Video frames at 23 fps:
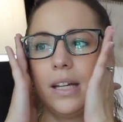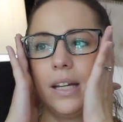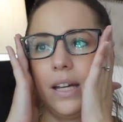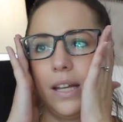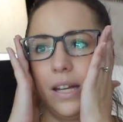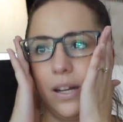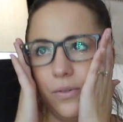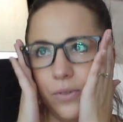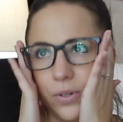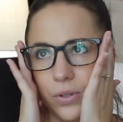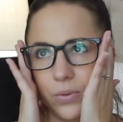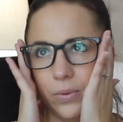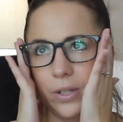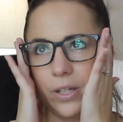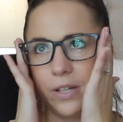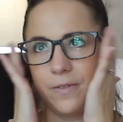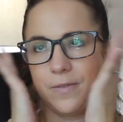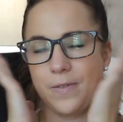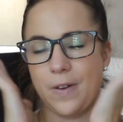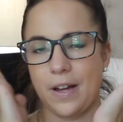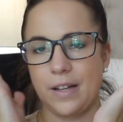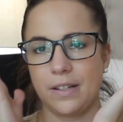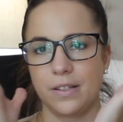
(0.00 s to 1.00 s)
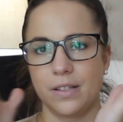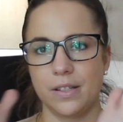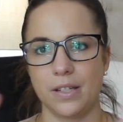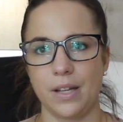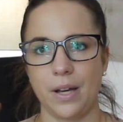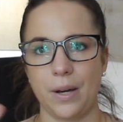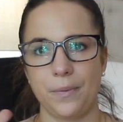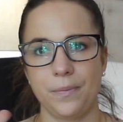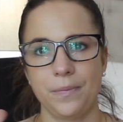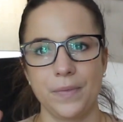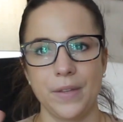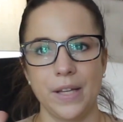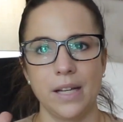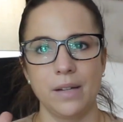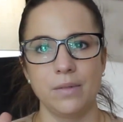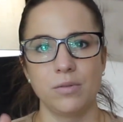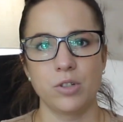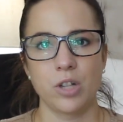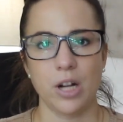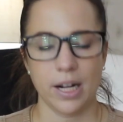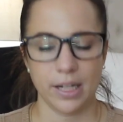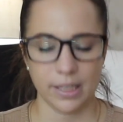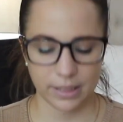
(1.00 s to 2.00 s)
And it was really fun. So
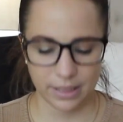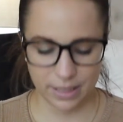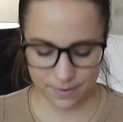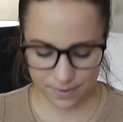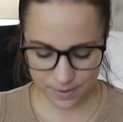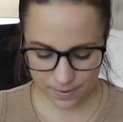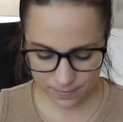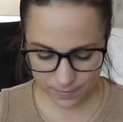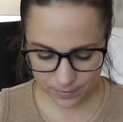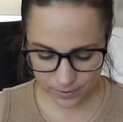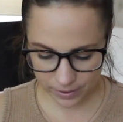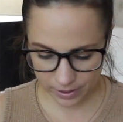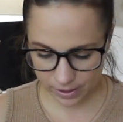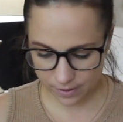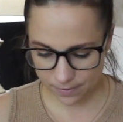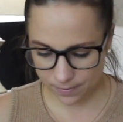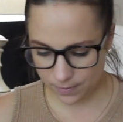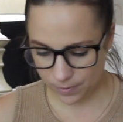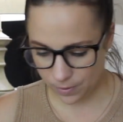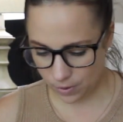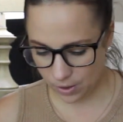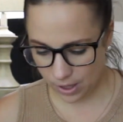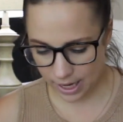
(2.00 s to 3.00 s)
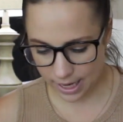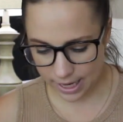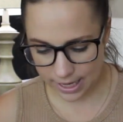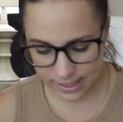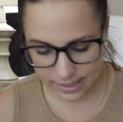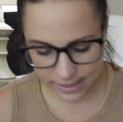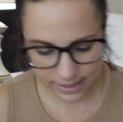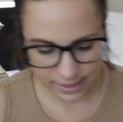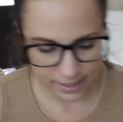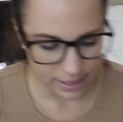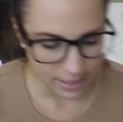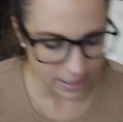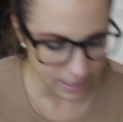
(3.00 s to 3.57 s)
trying to leave some freedom for us.